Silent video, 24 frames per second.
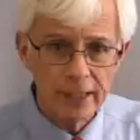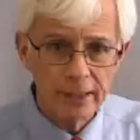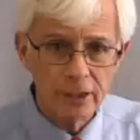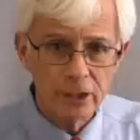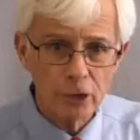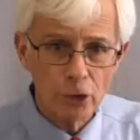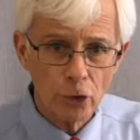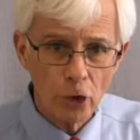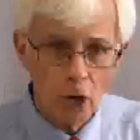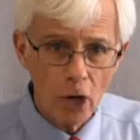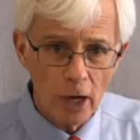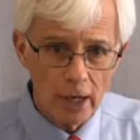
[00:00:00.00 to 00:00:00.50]

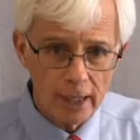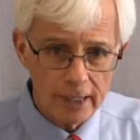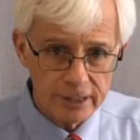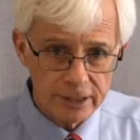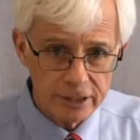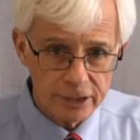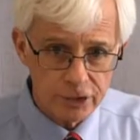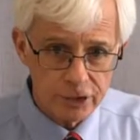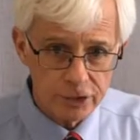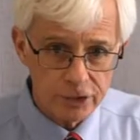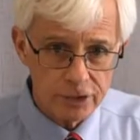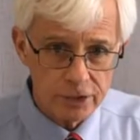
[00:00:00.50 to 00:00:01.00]

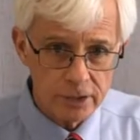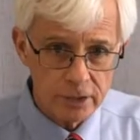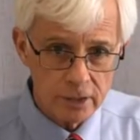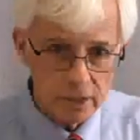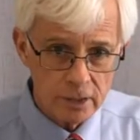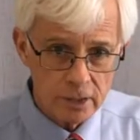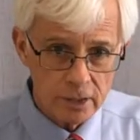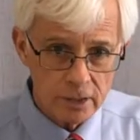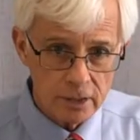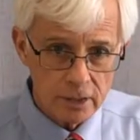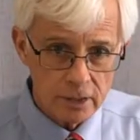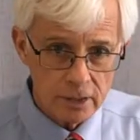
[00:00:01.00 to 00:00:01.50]
Christ's
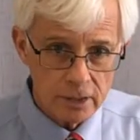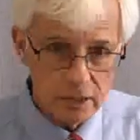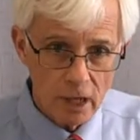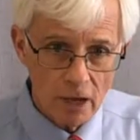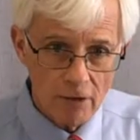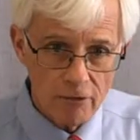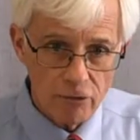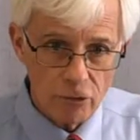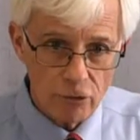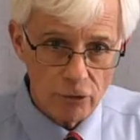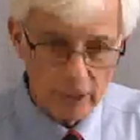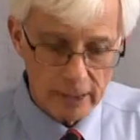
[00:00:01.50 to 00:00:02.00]

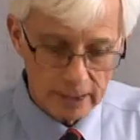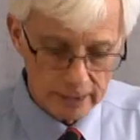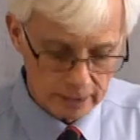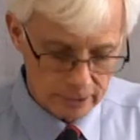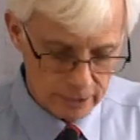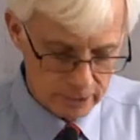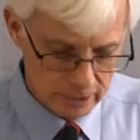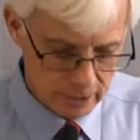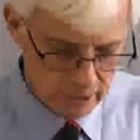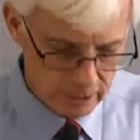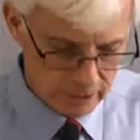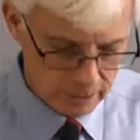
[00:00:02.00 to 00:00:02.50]

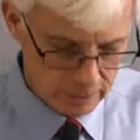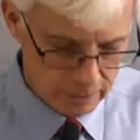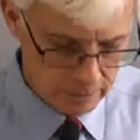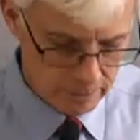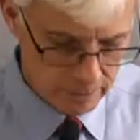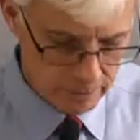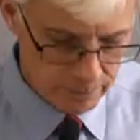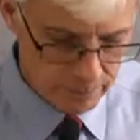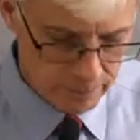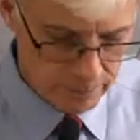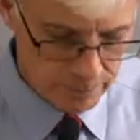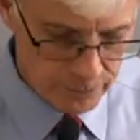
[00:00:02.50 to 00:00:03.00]
sufferings,
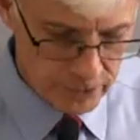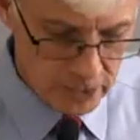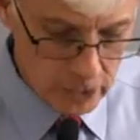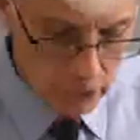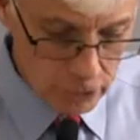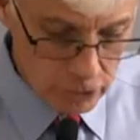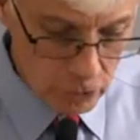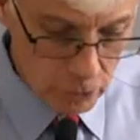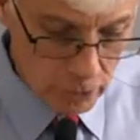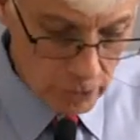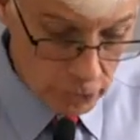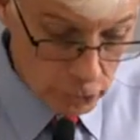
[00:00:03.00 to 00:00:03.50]

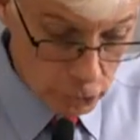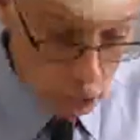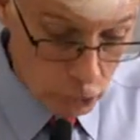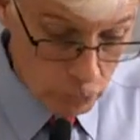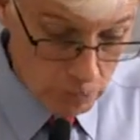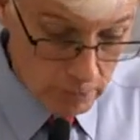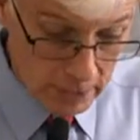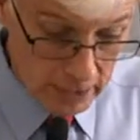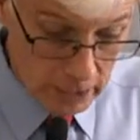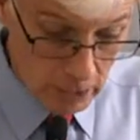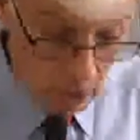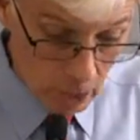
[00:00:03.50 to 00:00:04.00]
so that you
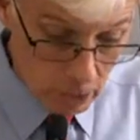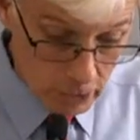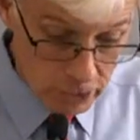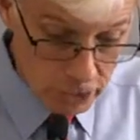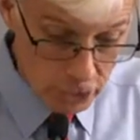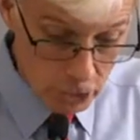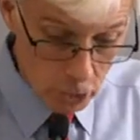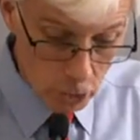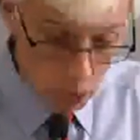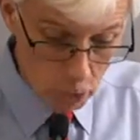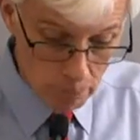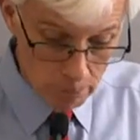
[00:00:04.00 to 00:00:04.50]
may
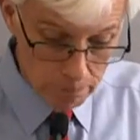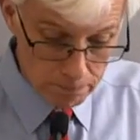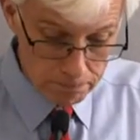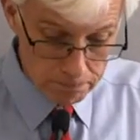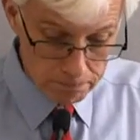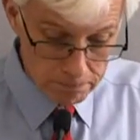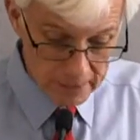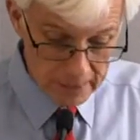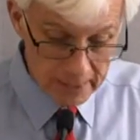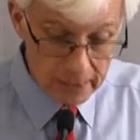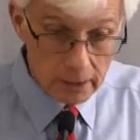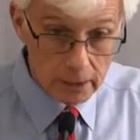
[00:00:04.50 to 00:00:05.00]
also
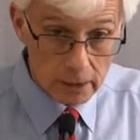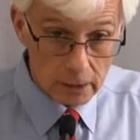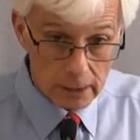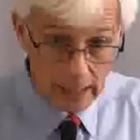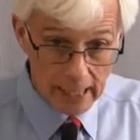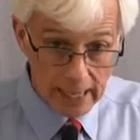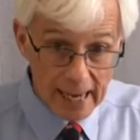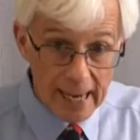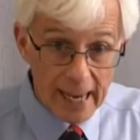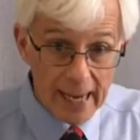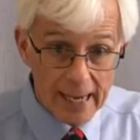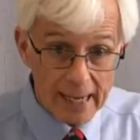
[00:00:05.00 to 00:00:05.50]
be
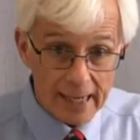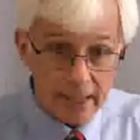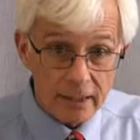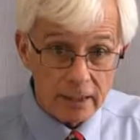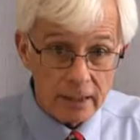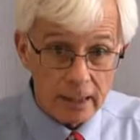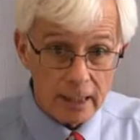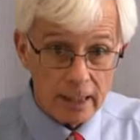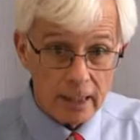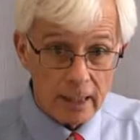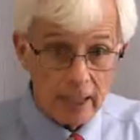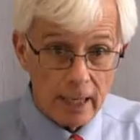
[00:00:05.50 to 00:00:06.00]
glad
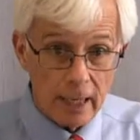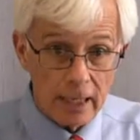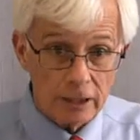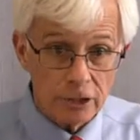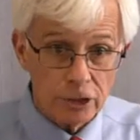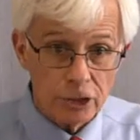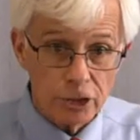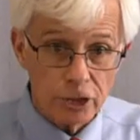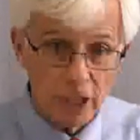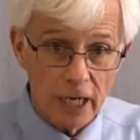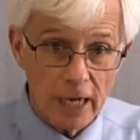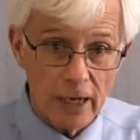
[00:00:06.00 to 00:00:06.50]
and
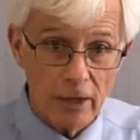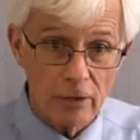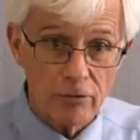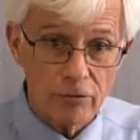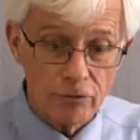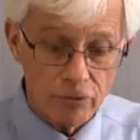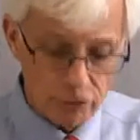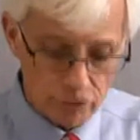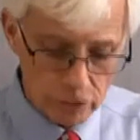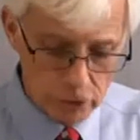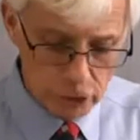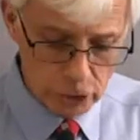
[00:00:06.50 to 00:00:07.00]
shout
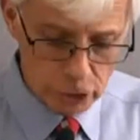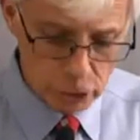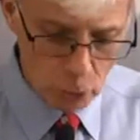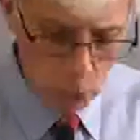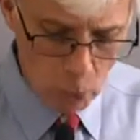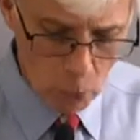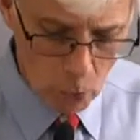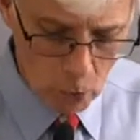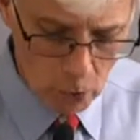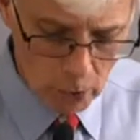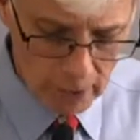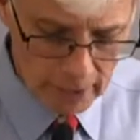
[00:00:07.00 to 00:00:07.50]
for
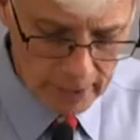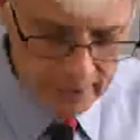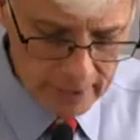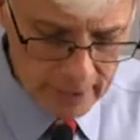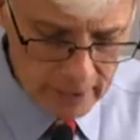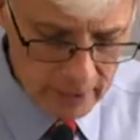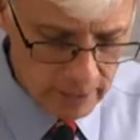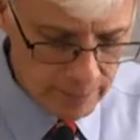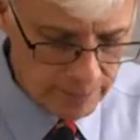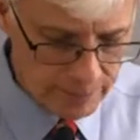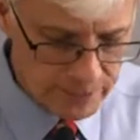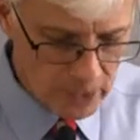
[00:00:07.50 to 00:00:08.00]
joy
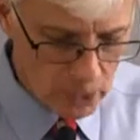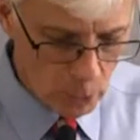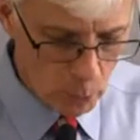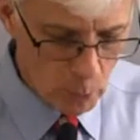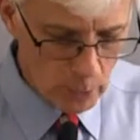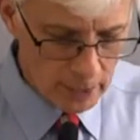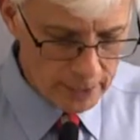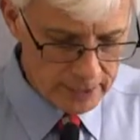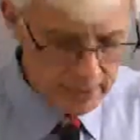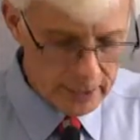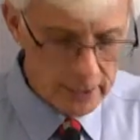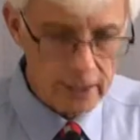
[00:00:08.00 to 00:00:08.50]

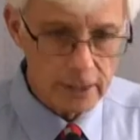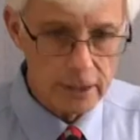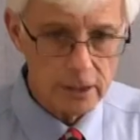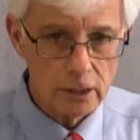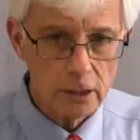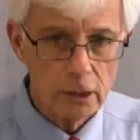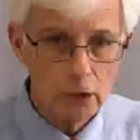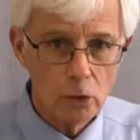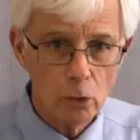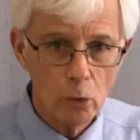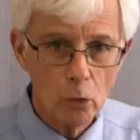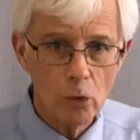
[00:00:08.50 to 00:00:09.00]
when his
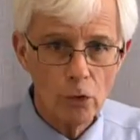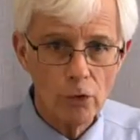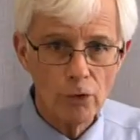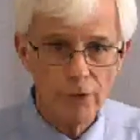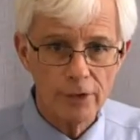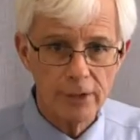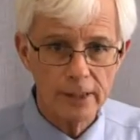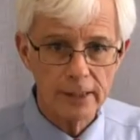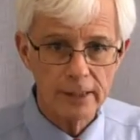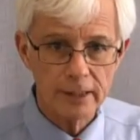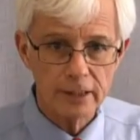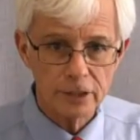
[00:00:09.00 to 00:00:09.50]

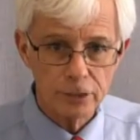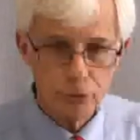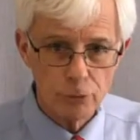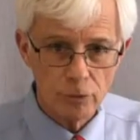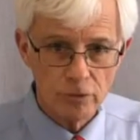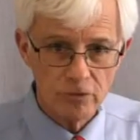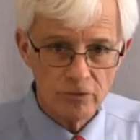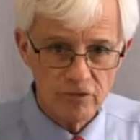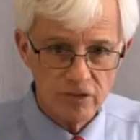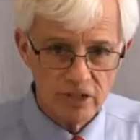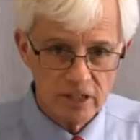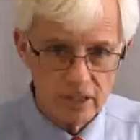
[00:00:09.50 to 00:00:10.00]
glory is
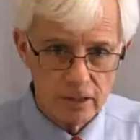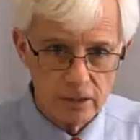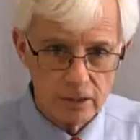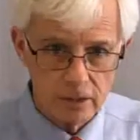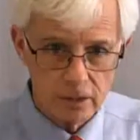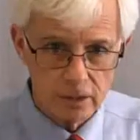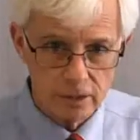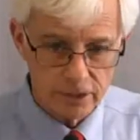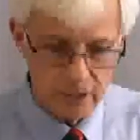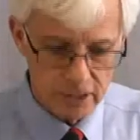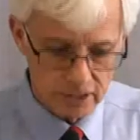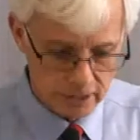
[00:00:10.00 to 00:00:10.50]

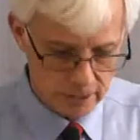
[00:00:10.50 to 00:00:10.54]
revealed.